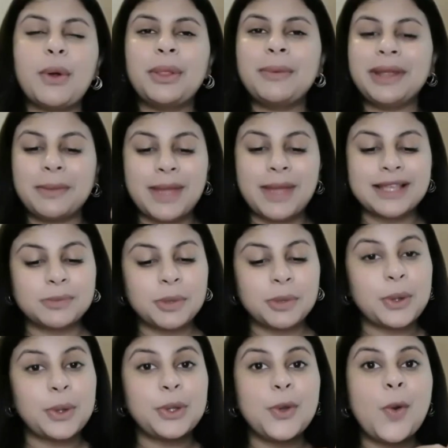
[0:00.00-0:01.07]
All the very best.
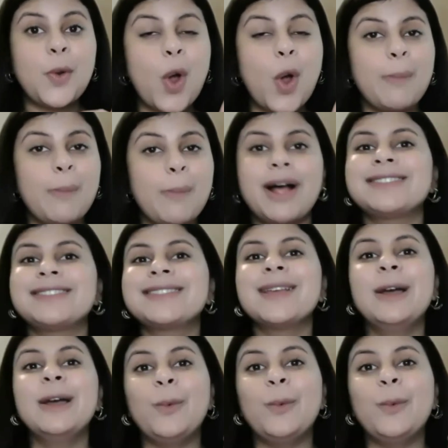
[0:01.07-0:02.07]
May you all pass